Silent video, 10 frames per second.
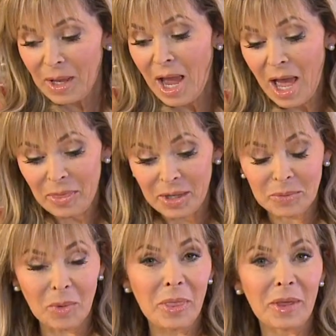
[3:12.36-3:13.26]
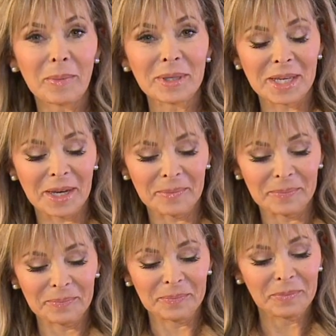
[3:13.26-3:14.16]
And there's one thing missing,
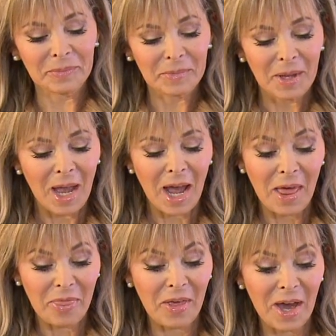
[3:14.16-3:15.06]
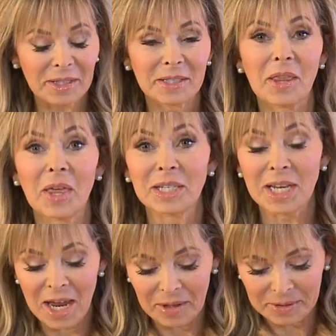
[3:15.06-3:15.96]
and that's their
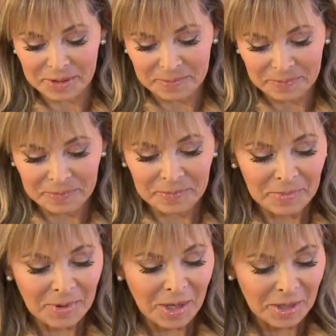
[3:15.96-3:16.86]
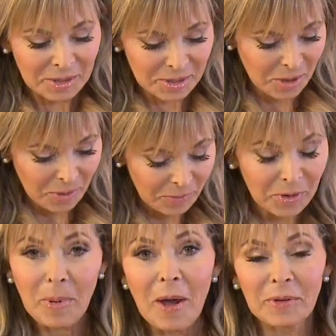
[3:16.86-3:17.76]
tails. So I've got the
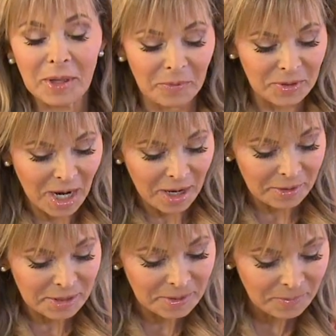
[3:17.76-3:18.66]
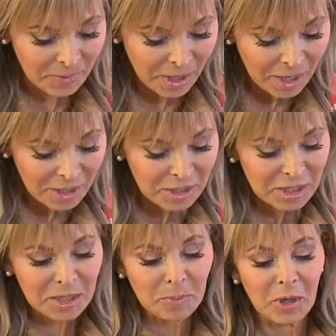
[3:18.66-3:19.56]
perfect thing for tails.
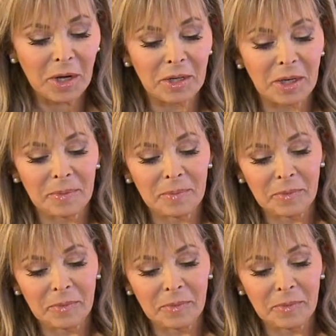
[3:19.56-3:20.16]
Spring onion.